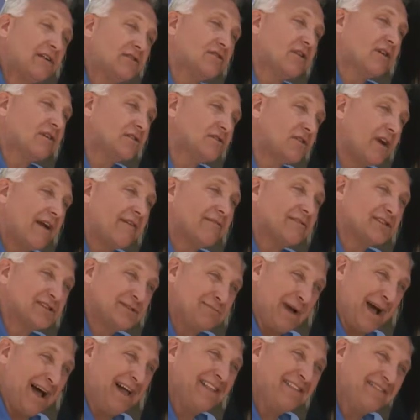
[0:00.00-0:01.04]
truck driver
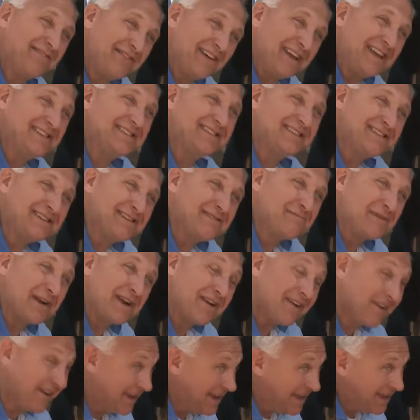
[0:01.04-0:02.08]
smiling face in the
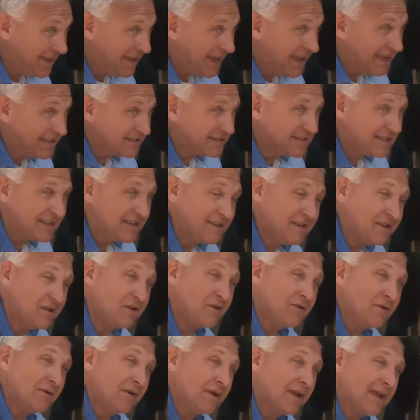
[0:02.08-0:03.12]
mirror, he can't see you.